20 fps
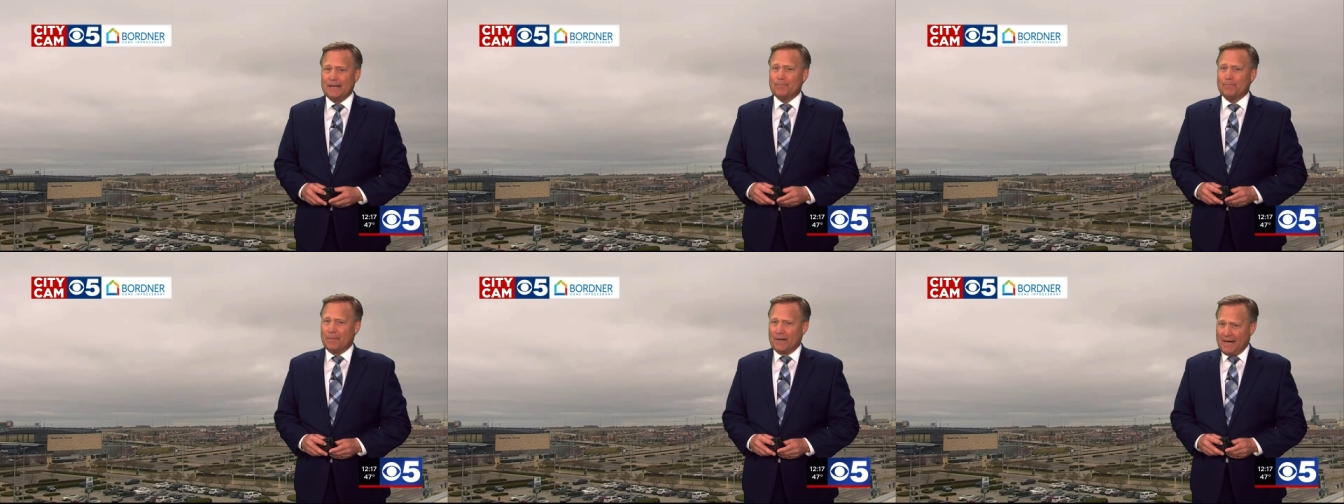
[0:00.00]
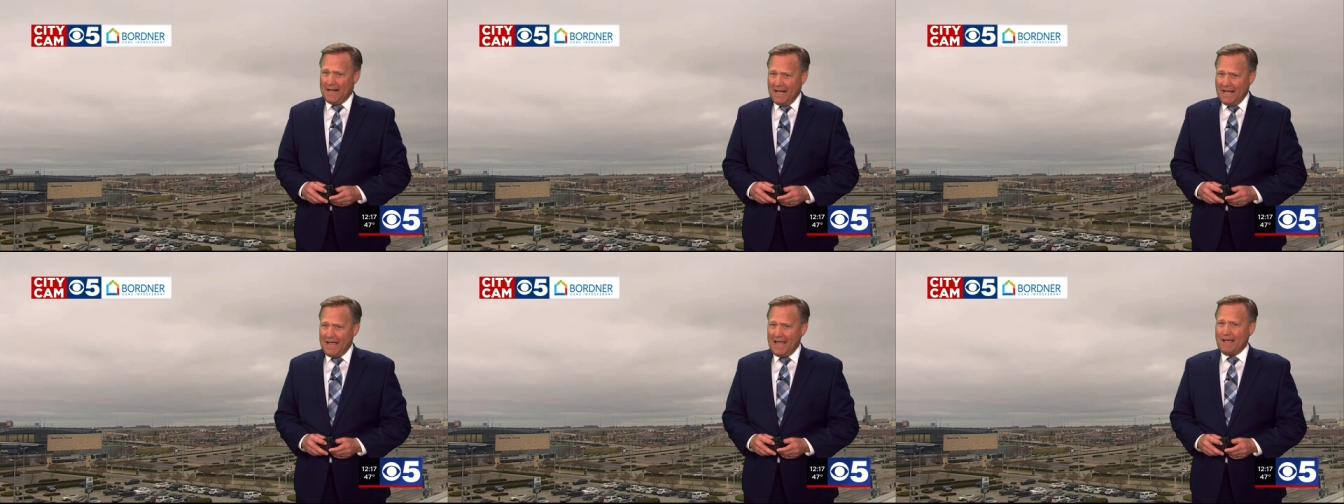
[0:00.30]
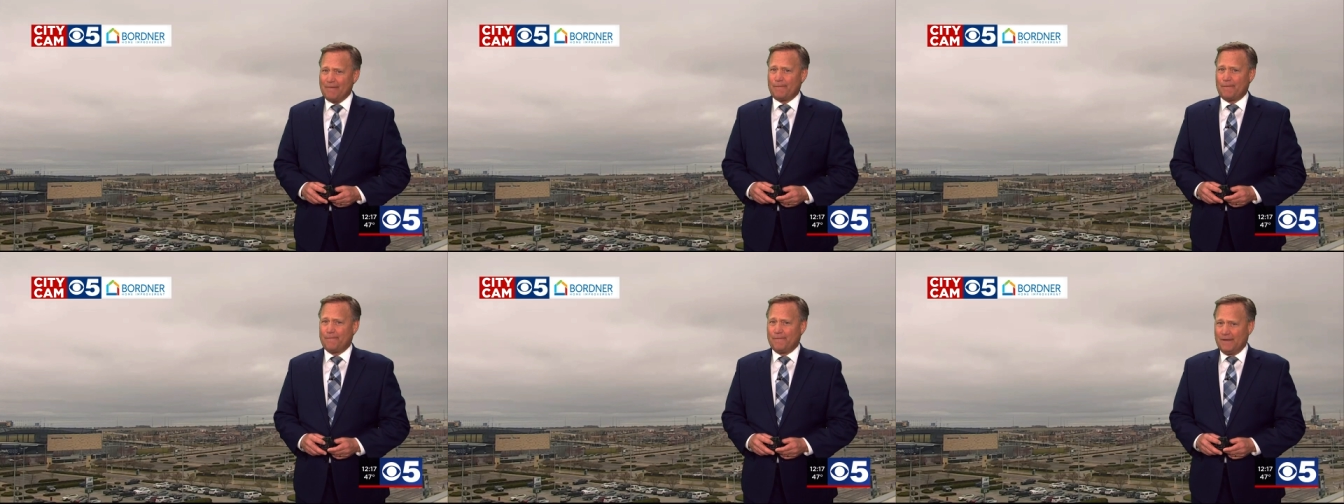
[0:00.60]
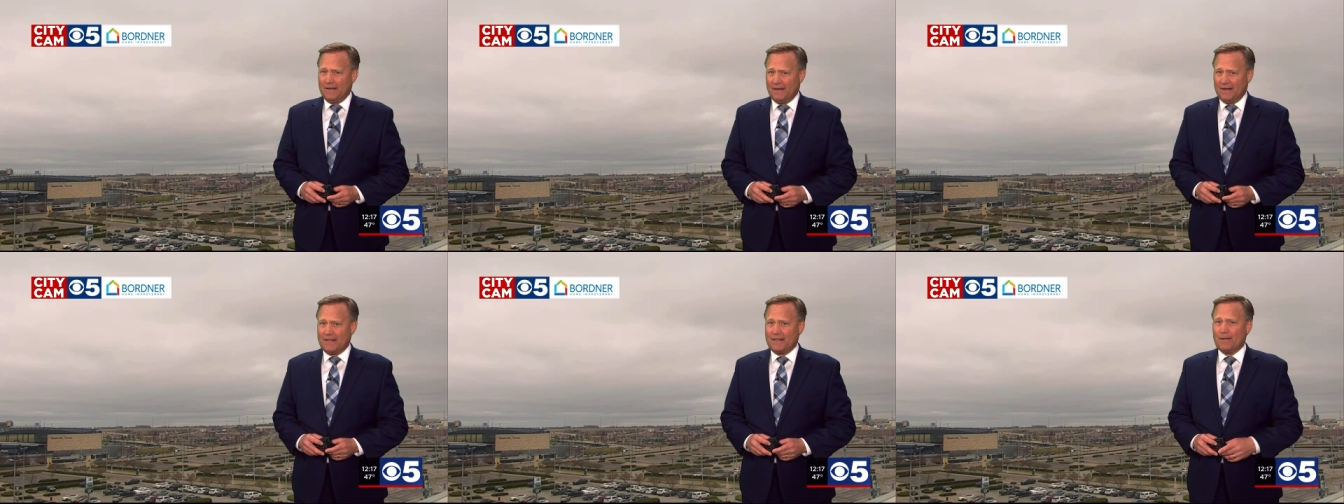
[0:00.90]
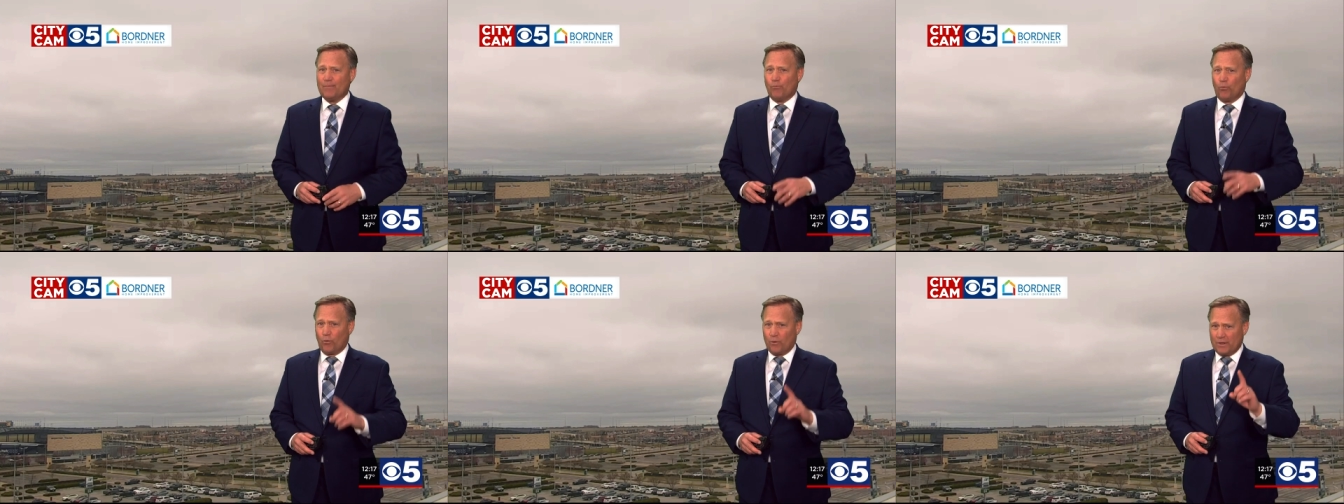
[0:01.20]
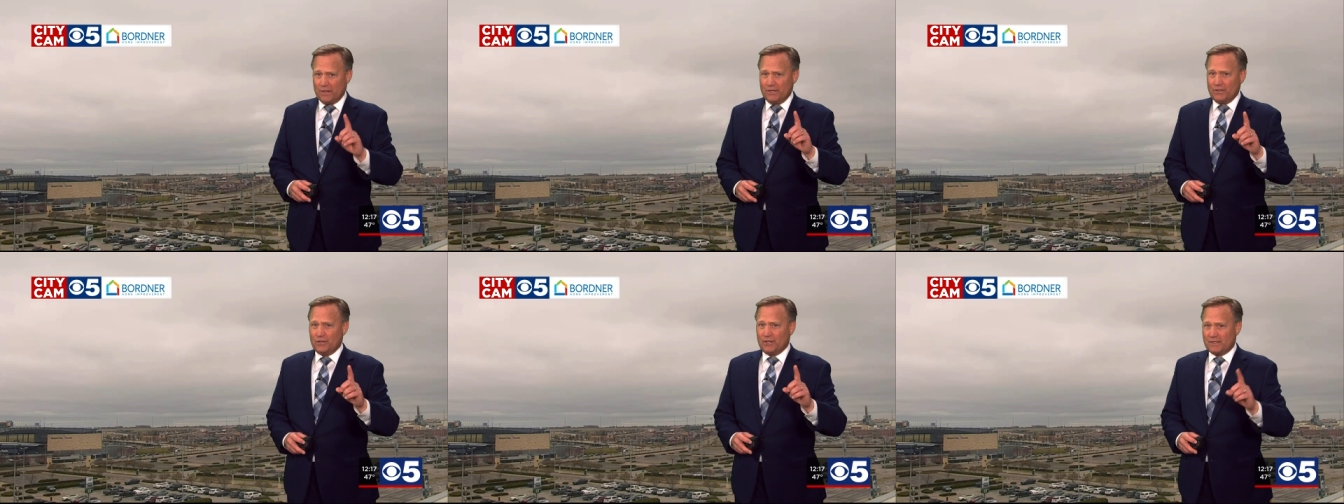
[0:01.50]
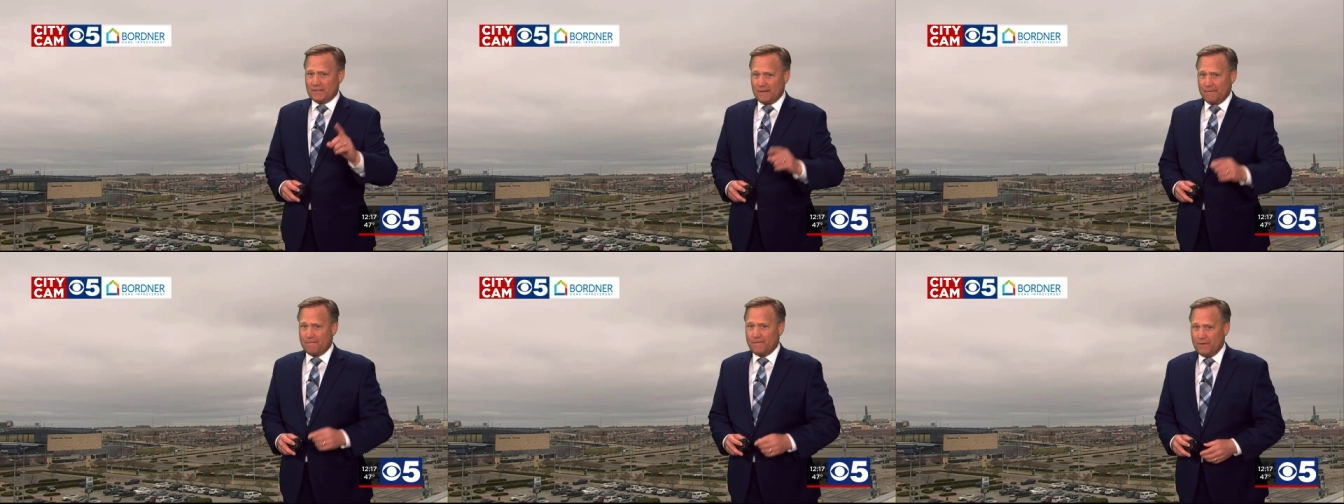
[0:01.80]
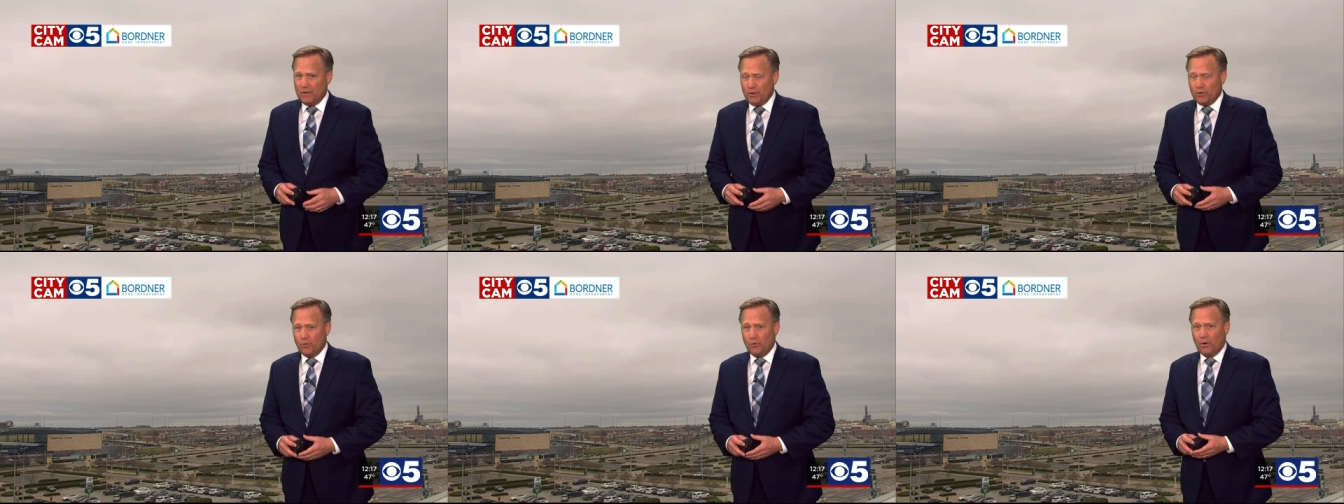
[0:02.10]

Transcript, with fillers: but I have a feeling that more than just a few